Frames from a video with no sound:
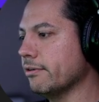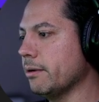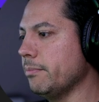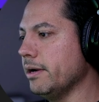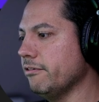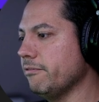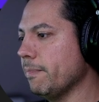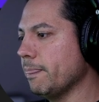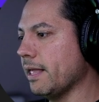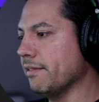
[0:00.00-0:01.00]
right above,
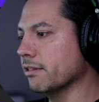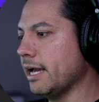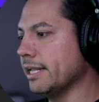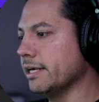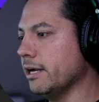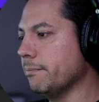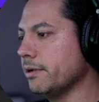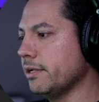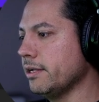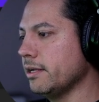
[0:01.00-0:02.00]
and then line it up
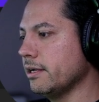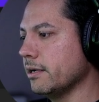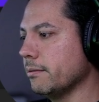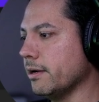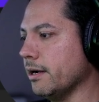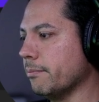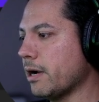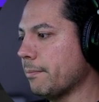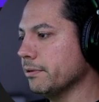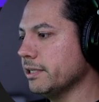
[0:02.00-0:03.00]

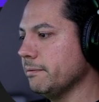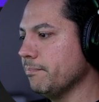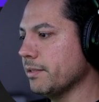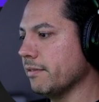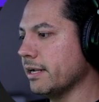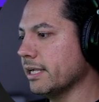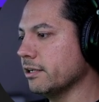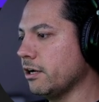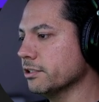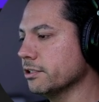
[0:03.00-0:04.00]
properly. And then I can
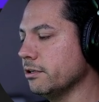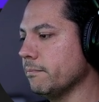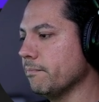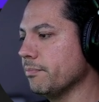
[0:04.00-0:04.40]
also